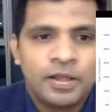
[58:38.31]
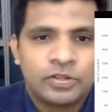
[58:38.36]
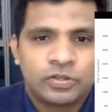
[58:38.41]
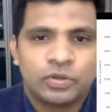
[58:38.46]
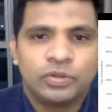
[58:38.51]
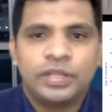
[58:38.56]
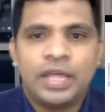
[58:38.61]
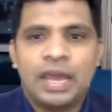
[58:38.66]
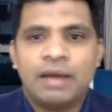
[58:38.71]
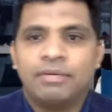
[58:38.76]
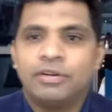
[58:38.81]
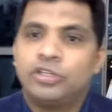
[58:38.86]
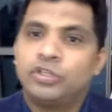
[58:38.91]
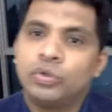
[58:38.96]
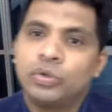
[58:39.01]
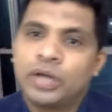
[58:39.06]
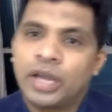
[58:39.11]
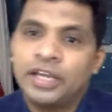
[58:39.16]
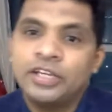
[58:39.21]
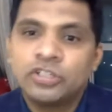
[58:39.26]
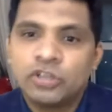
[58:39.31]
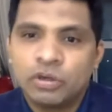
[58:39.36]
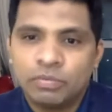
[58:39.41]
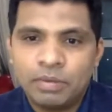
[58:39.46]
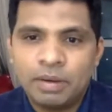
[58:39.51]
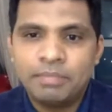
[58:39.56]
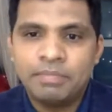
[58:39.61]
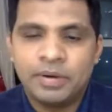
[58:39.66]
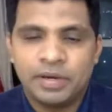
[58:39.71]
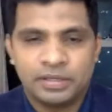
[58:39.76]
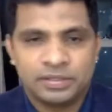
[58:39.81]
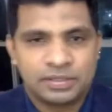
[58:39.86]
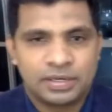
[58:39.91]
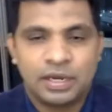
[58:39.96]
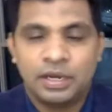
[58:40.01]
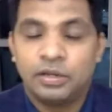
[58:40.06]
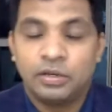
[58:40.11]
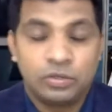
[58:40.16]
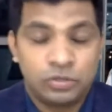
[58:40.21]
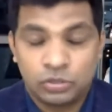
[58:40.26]
So they have 2 kinds of members,
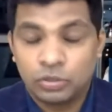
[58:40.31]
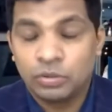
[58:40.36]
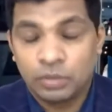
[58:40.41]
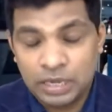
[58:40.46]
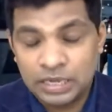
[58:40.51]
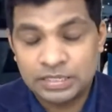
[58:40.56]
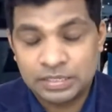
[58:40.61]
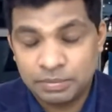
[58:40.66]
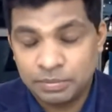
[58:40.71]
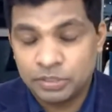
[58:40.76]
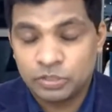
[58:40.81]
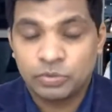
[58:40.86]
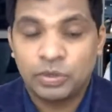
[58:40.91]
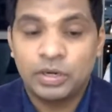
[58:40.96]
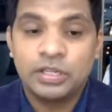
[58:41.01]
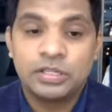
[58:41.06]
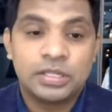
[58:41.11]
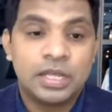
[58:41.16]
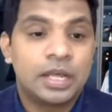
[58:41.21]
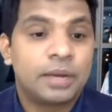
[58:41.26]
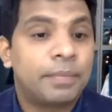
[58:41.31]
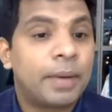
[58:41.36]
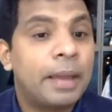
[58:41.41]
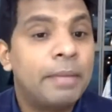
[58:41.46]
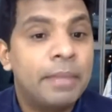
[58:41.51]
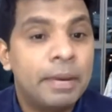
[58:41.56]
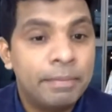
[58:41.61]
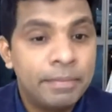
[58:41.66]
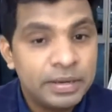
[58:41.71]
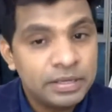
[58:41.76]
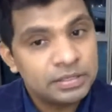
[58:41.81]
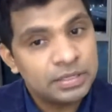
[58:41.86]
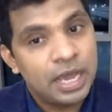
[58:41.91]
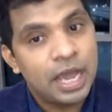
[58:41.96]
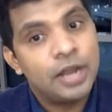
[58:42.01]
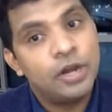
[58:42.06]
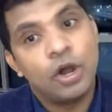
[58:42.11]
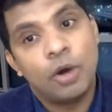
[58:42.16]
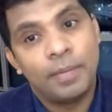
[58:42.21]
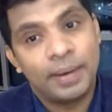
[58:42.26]
2 customers. One is the Prime members
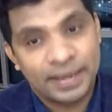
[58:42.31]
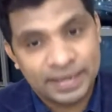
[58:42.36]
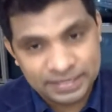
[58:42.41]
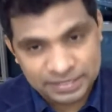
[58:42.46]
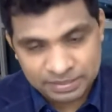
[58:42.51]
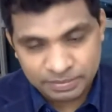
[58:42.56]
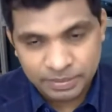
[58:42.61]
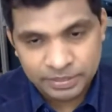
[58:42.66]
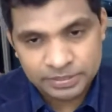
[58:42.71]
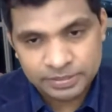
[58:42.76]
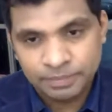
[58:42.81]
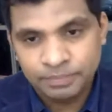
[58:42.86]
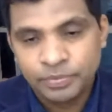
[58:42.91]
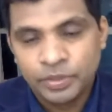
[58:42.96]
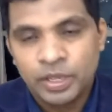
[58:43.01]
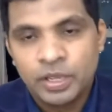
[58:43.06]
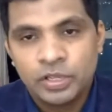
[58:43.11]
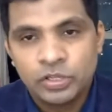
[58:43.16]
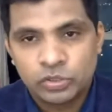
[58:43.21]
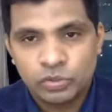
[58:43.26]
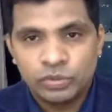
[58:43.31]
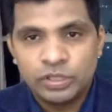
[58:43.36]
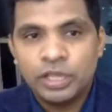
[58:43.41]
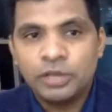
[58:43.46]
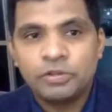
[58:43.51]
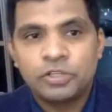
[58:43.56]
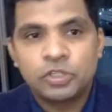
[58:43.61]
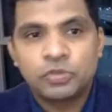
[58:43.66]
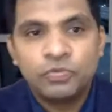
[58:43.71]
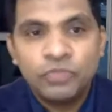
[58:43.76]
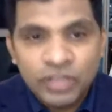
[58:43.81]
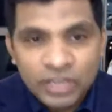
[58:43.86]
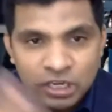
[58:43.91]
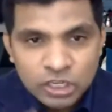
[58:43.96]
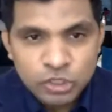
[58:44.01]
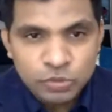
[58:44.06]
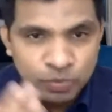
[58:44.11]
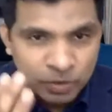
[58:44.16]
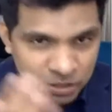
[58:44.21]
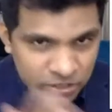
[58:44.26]
and normal customers. So there's very
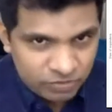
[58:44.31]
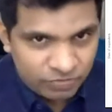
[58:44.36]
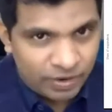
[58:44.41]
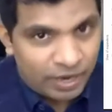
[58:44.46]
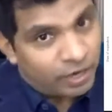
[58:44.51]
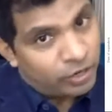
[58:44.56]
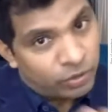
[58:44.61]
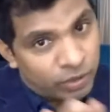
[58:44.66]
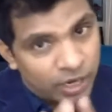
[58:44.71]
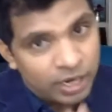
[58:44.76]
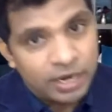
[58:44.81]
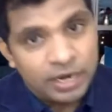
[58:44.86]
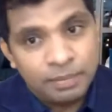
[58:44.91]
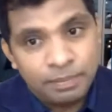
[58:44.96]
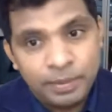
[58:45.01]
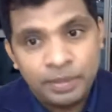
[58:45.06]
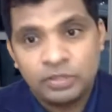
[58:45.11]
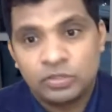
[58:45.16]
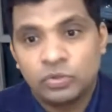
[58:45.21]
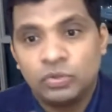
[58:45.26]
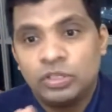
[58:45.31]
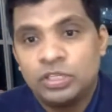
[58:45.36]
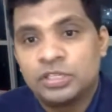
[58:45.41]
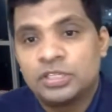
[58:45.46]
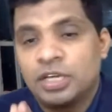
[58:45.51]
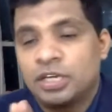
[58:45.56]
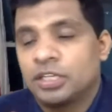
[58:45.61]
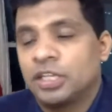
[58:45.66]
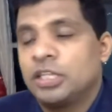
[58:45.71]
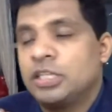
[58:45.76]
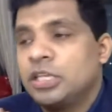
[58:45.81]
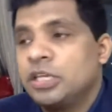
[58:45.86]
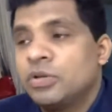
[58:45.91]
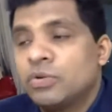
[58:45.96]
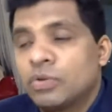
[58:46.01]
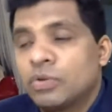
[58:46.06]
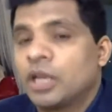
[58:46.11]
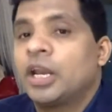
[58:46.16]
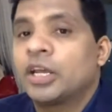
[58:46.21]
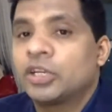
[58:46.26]
specific. You can depend. So these are the things
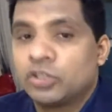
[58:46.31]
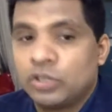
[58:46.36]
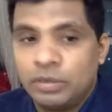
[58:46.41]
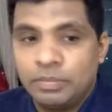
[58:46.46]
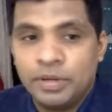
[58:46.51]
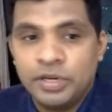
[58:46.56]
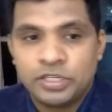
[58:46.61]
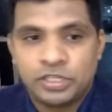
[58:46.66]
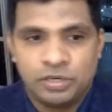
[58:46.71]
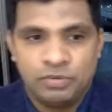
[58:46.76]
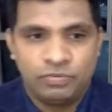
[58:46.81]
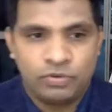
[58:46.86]
you can actually mention.